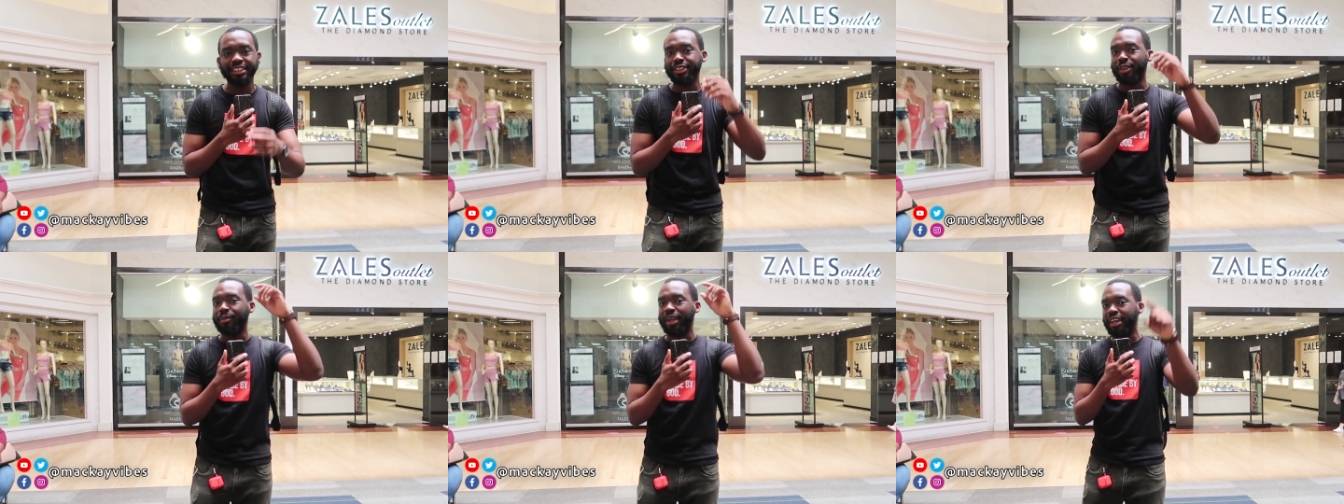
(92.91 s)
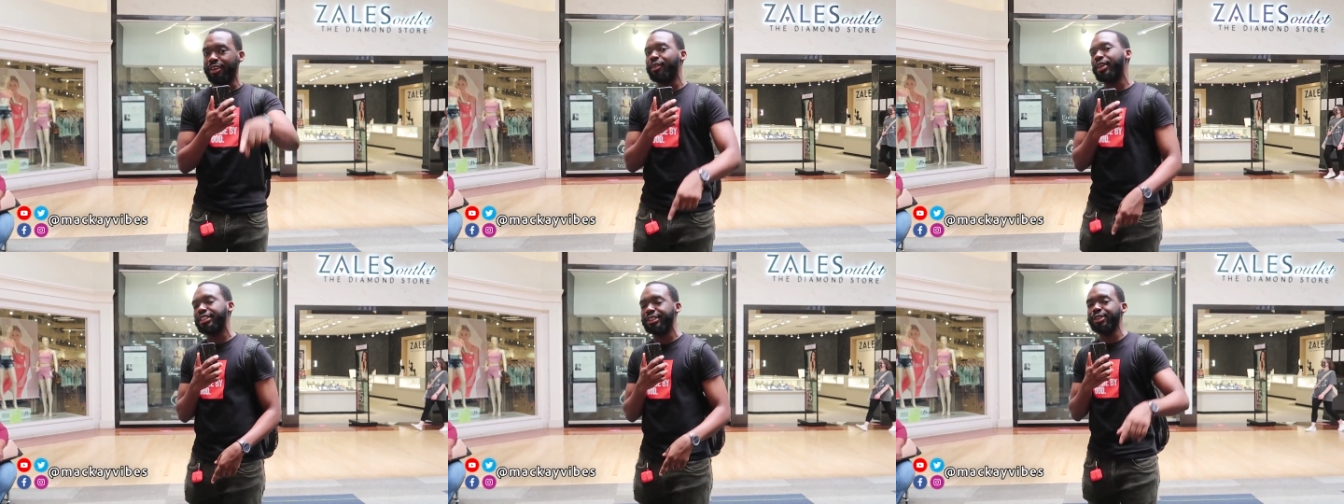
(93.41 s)
This is going to be
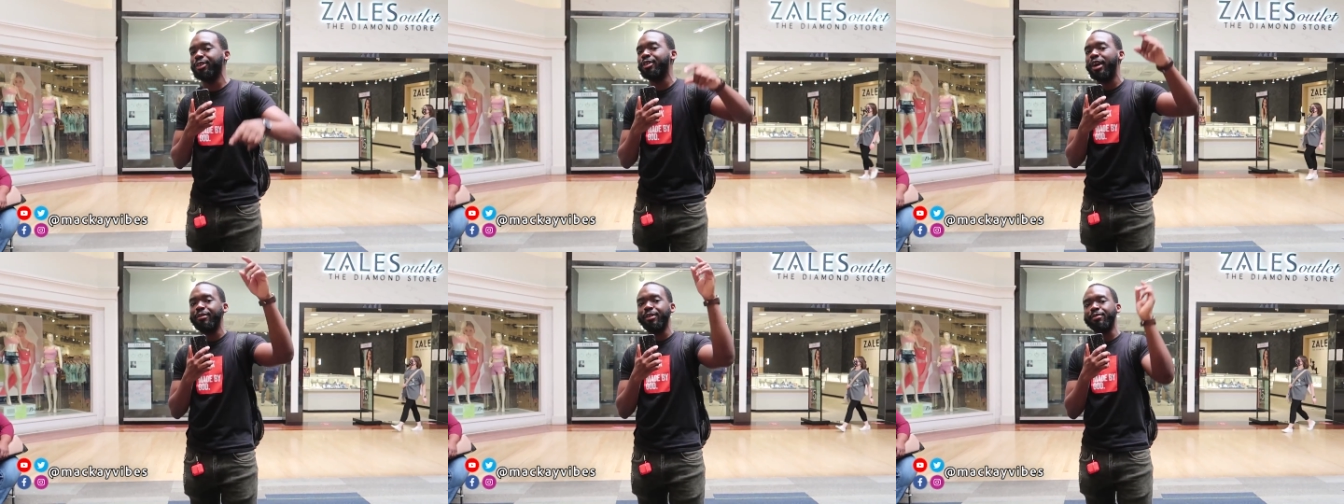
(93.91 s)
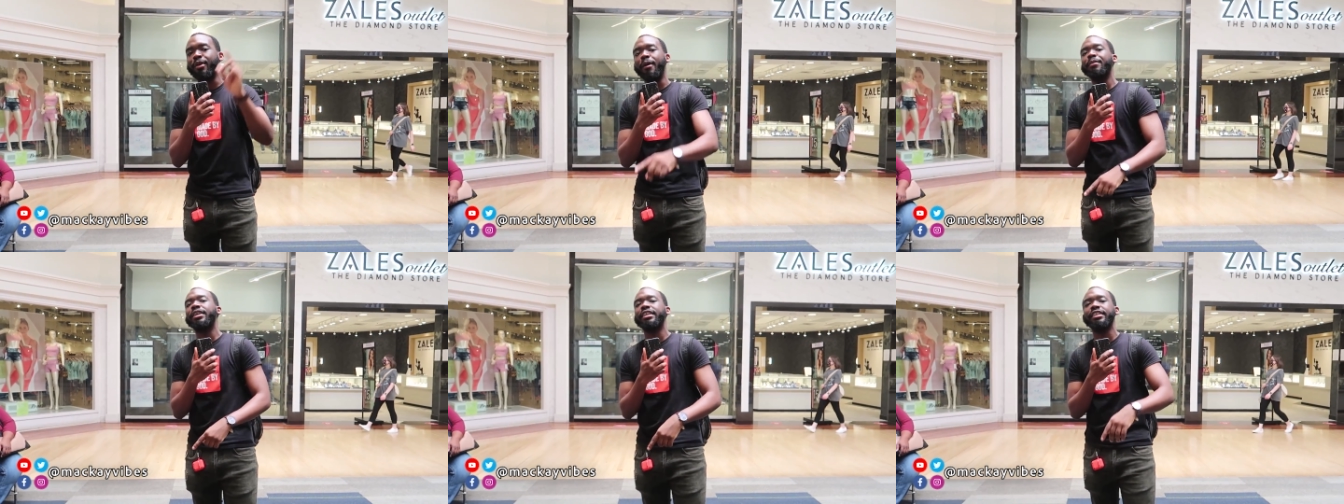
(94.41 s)
interesting. So grab your
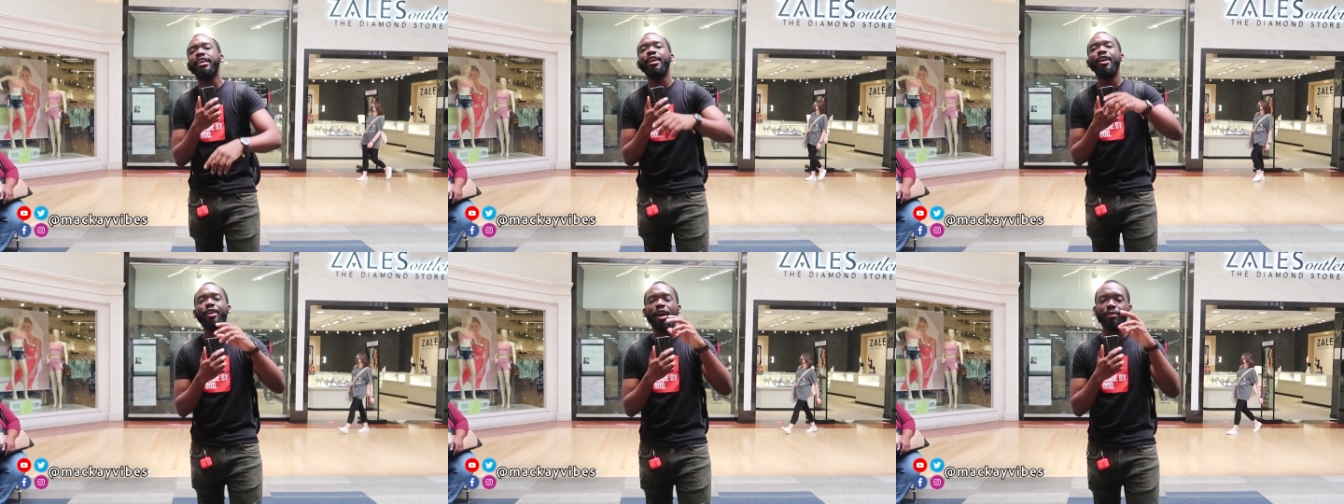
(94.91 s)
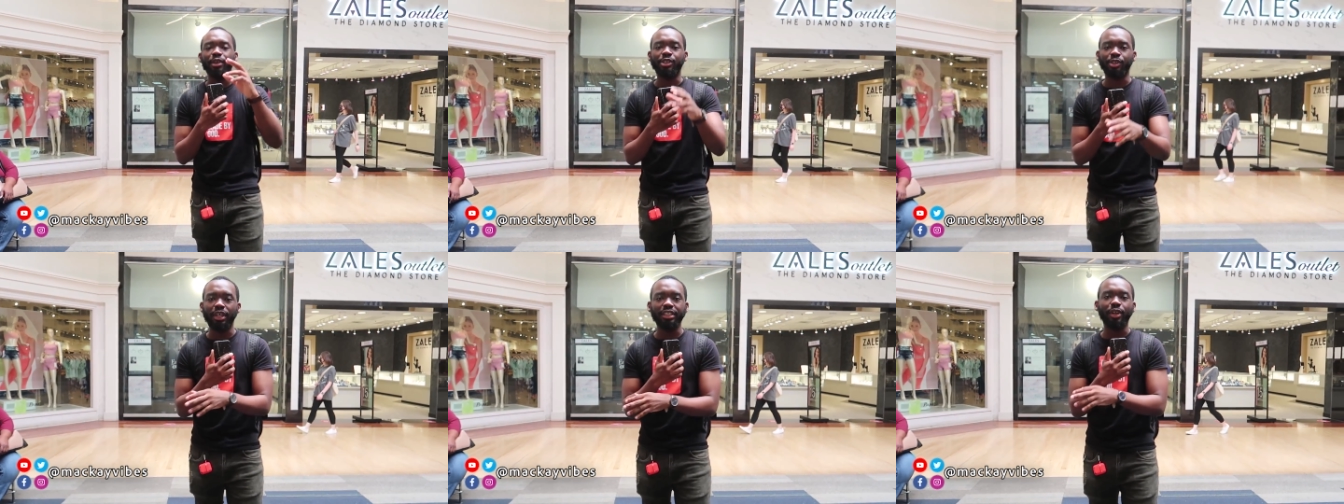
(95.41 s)
popcorn, grab your
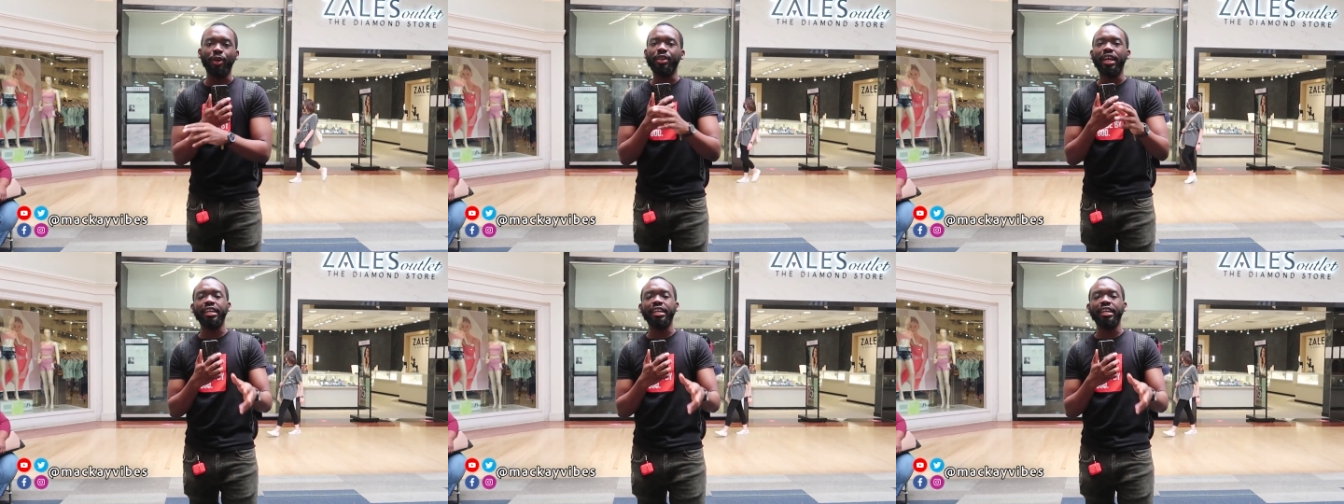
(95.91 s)
drinks, all